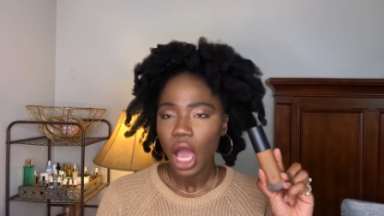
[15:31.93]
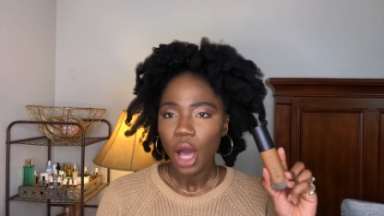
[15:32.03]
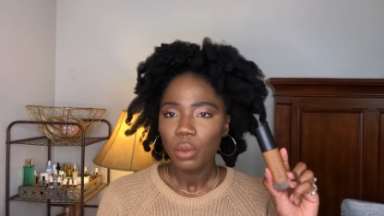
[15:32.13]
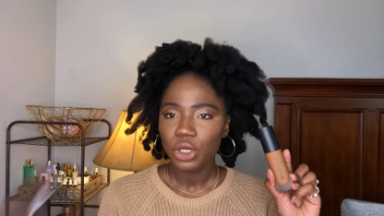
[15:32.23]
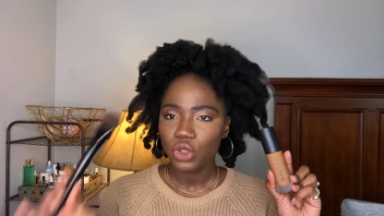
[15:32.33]

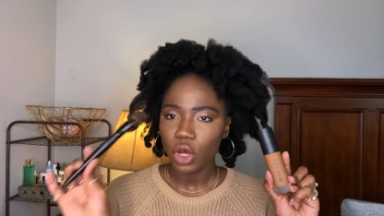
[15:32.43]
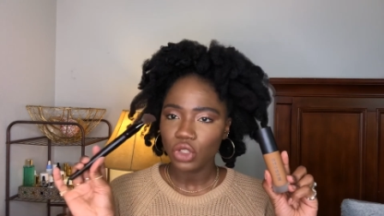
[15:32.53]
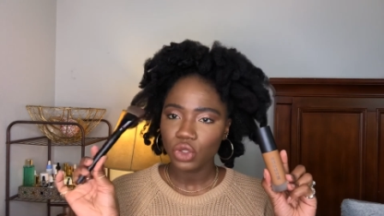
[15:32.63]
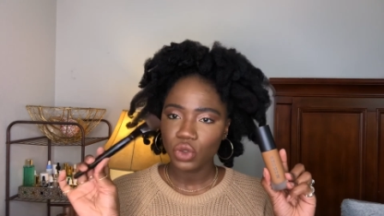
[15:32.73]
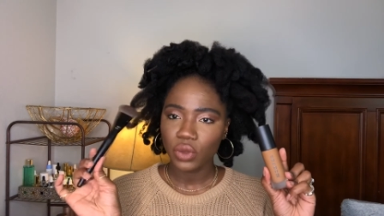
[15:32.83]
But you
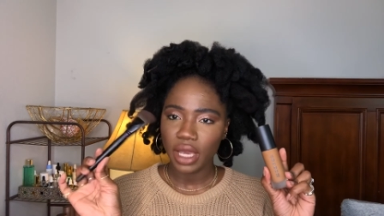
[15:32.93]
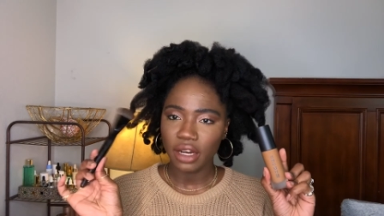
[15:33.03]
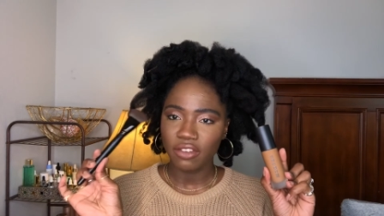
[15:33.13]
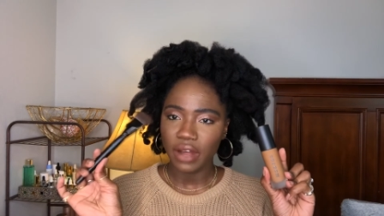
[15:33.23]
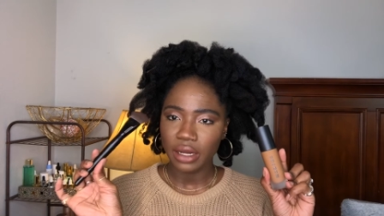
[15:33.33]
also do get
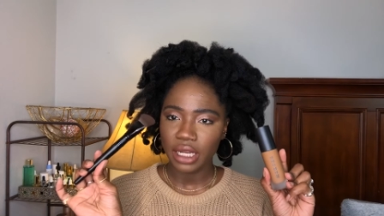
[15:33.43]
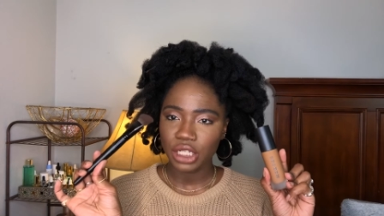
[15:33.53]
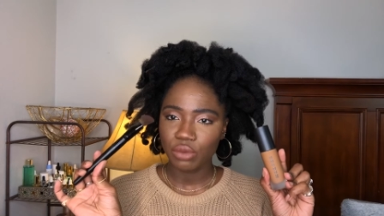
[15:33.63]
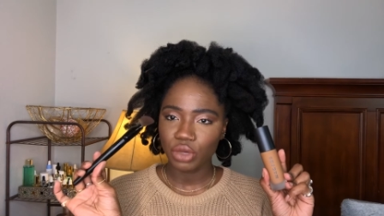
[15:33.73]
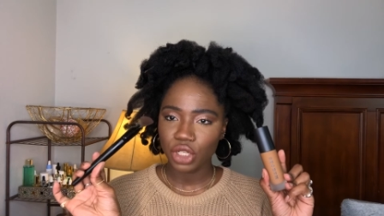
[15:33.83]
a
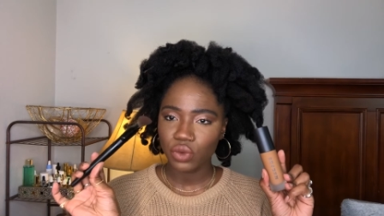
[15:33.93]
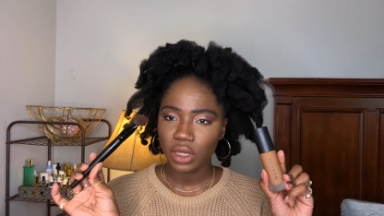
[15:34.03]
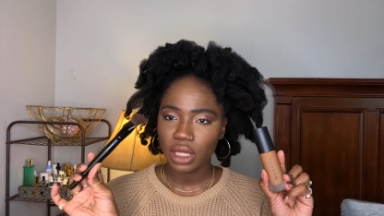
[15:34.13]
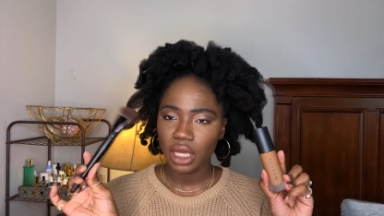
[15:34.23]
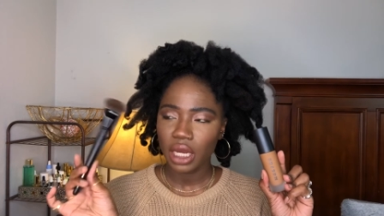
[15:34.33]
foundation brush
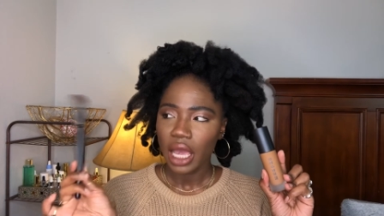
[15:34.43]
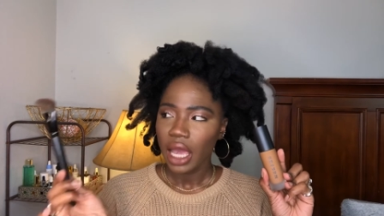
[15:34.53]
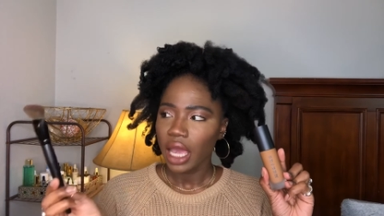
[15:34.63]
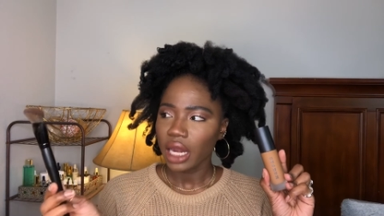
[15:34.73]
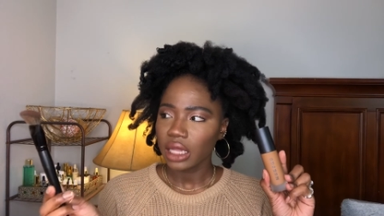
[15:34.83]
with it,
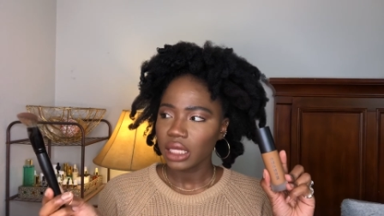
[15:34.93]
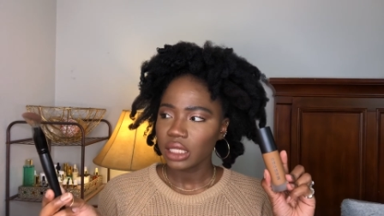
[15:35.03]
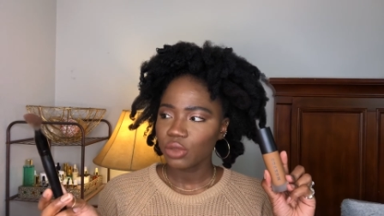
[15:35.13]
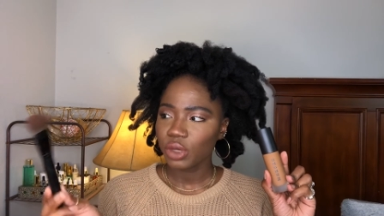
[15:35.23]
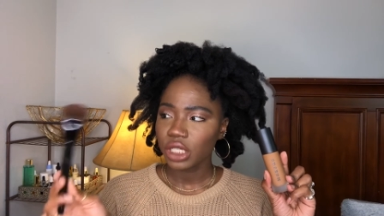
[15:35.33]
and I think
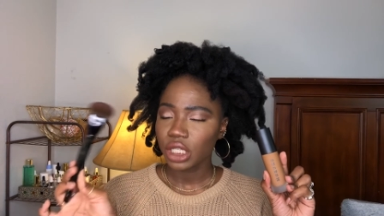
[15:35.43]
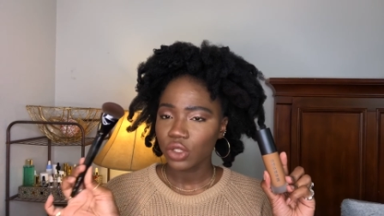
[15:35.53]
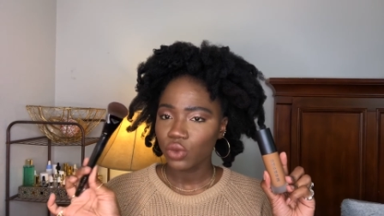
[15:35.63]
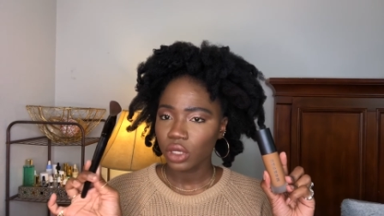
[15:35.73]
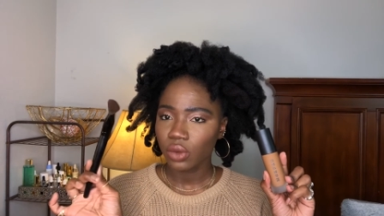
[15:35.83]
this brush
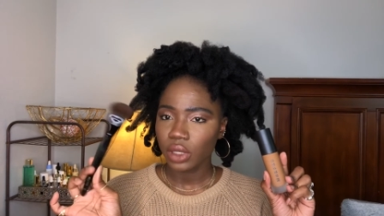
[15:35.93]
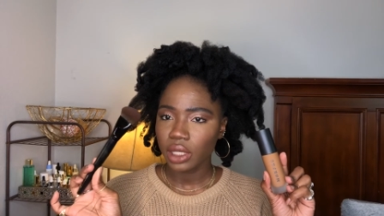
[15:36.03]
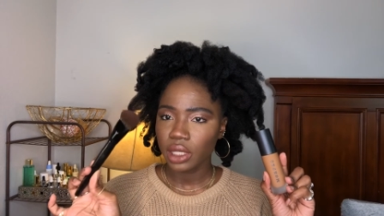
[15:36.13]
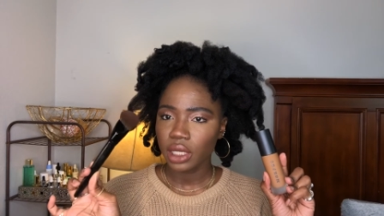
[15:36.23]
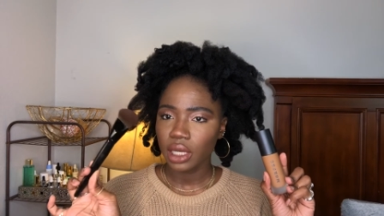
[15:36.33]
is really
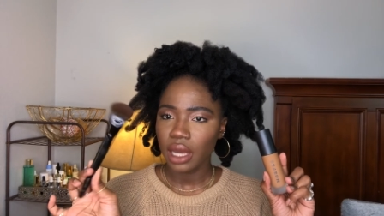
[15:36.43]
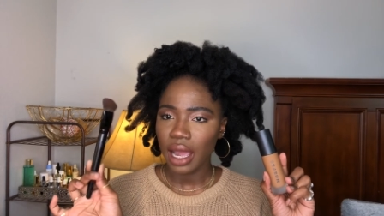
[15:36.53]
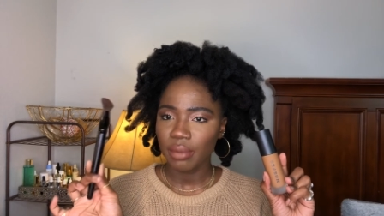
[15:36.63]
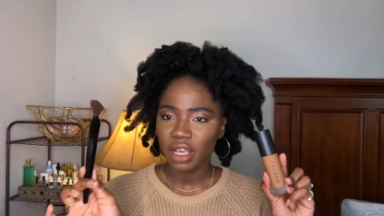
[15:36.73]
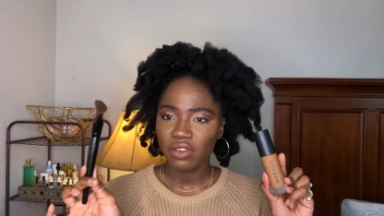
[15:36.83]
good. I
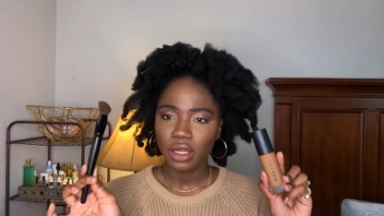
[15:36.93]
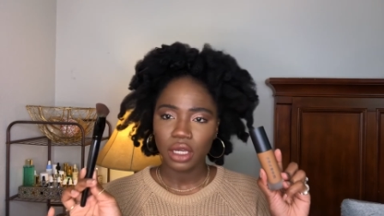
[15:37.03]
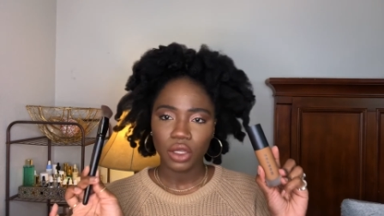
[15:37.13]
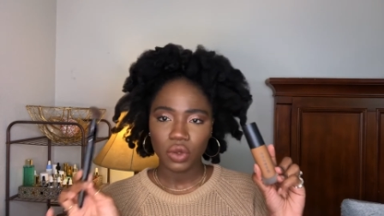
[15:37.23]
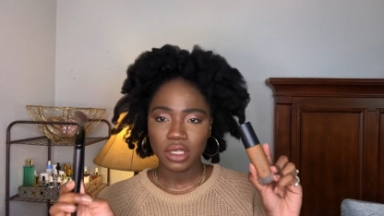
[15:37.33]
am definitely
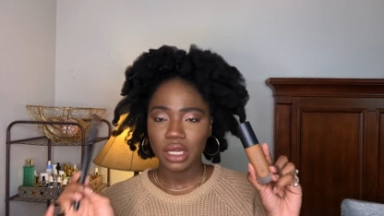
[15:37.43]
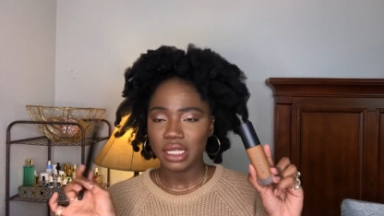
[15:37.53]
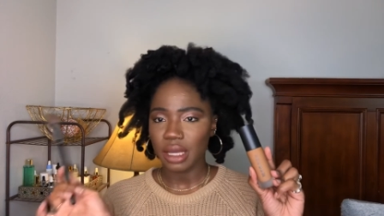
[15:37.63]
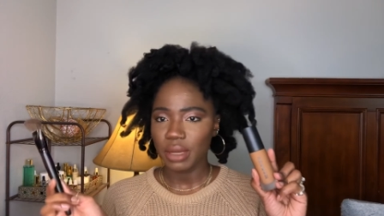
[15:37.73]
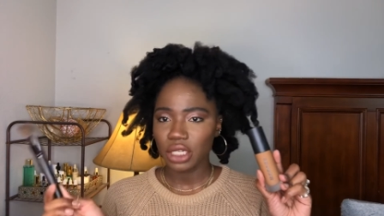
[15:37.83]
going to use it,
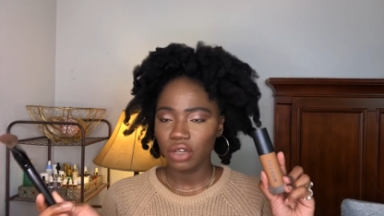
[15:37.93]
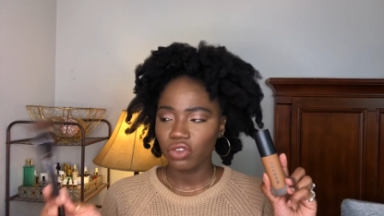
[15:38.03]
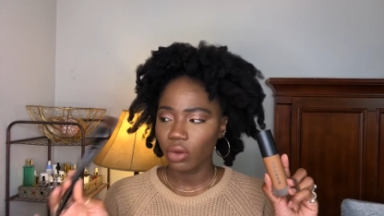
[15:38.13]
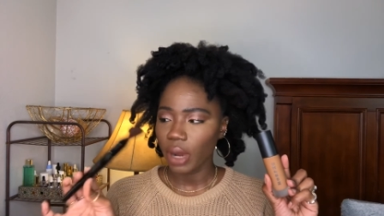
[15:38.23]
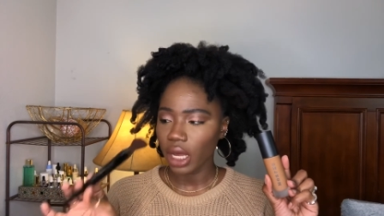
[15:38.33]
as I mentioned,
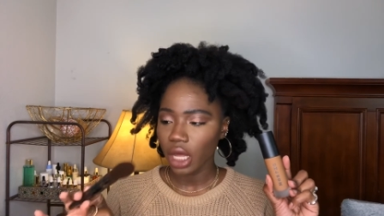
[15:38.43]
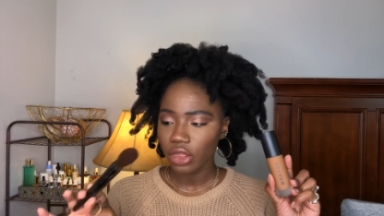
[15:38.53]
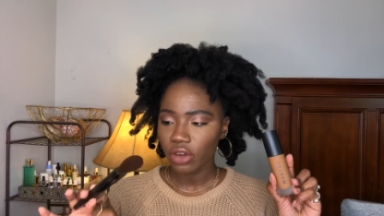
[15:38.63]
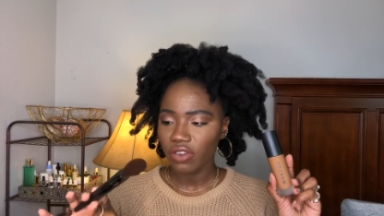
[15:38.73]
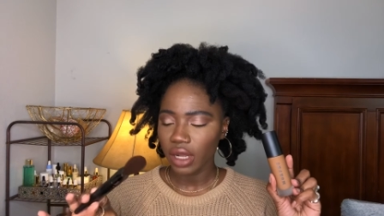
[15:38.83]
for my
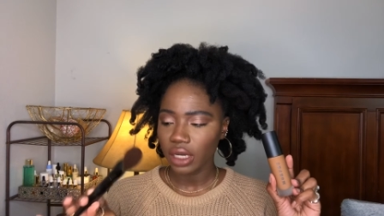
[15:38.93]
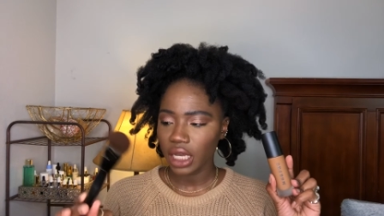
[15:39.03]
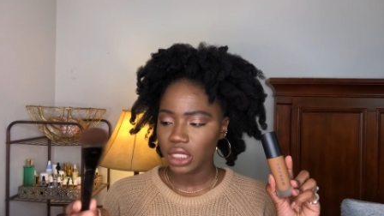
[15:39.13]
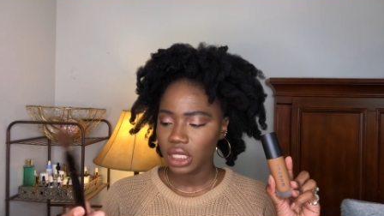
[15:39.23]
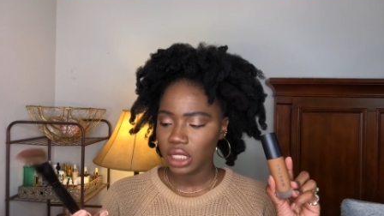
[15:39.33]
other
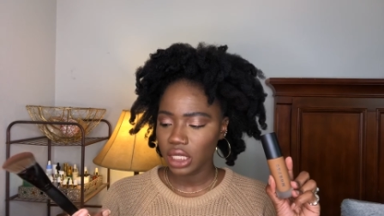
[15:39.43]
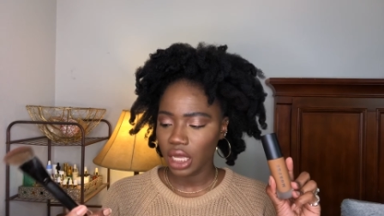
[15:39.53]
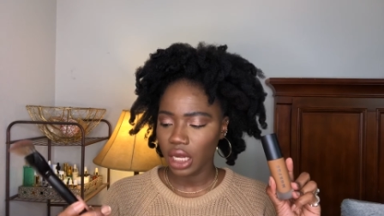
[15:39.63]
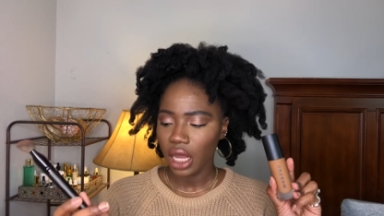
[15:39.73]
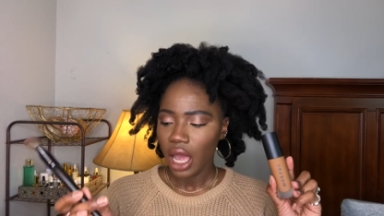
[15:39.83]
foundations.
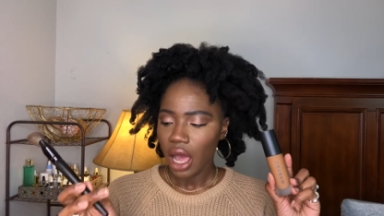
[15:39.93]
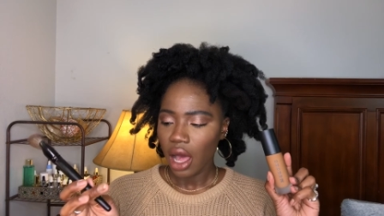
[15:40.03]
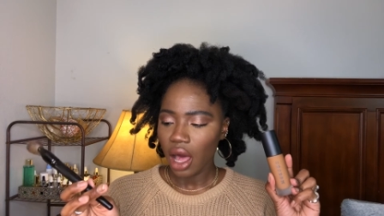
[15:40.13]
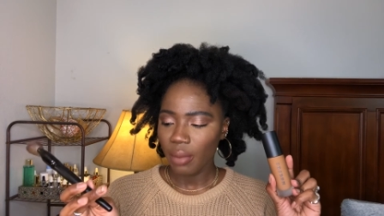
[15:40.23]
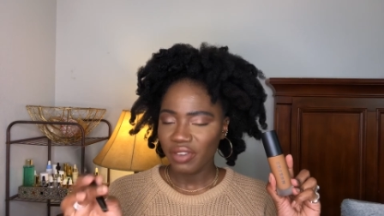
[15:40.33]
And
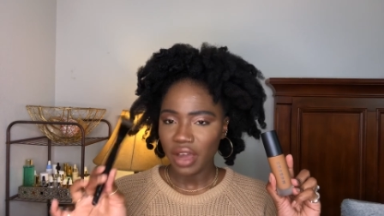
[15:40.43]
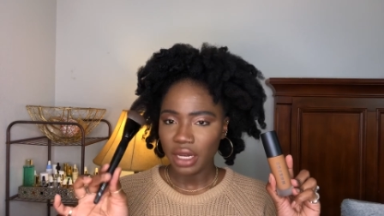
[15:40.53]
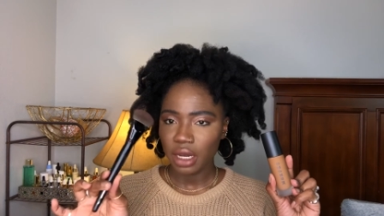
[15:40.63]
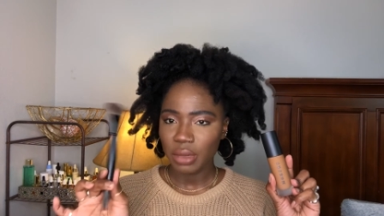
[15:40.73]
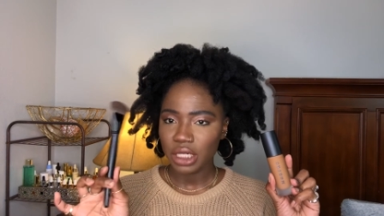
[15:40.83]
if I
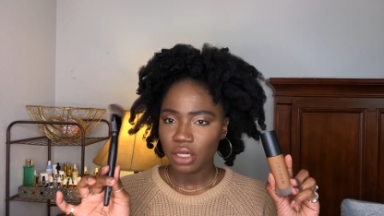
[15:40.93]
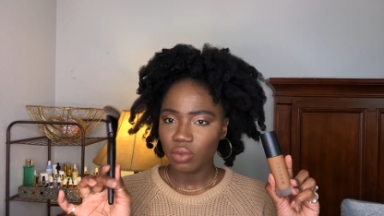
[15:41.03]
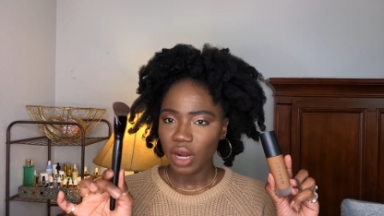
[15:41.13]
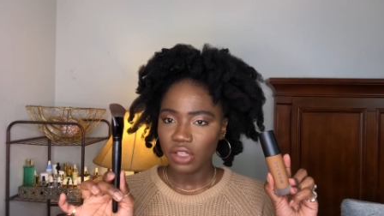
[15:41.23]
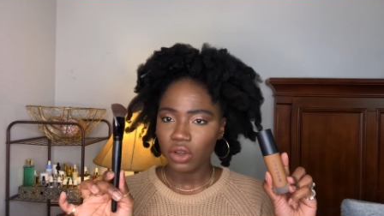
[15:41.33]
didn't mention the
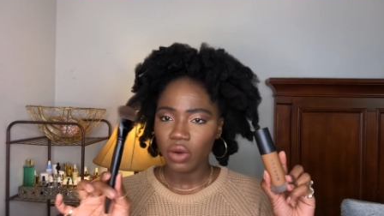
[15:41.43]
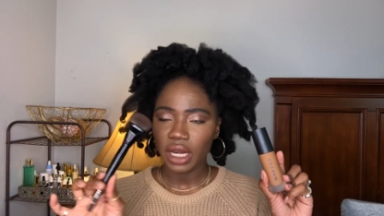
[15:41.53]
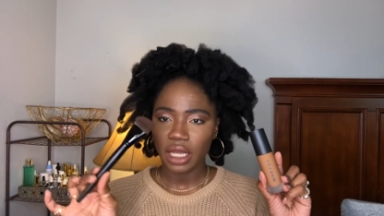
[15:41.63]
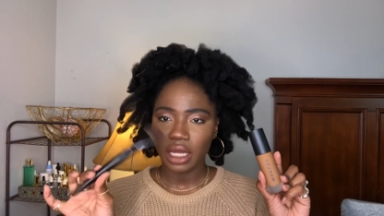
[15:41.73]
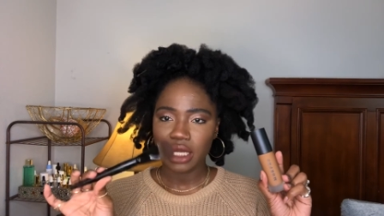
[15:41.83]
price
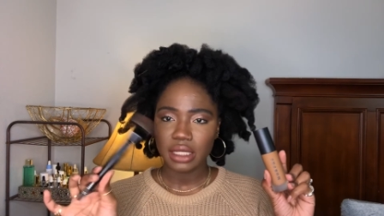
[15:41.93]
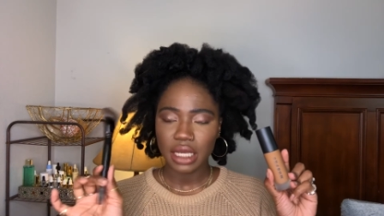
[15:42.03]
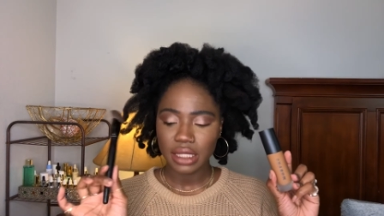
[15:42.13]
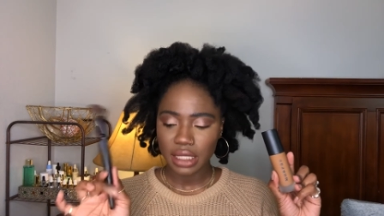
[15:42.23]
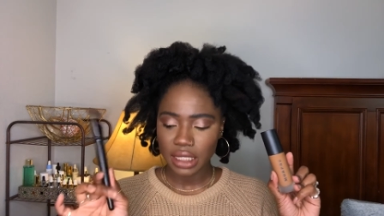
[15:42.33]
already, it is
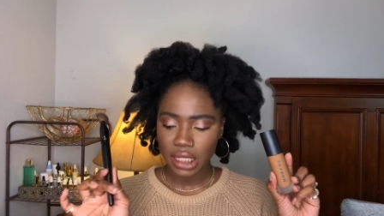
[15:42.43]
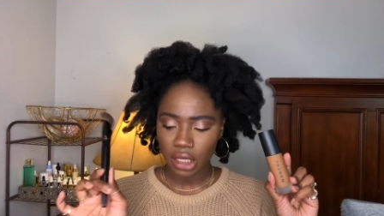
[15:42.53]
$16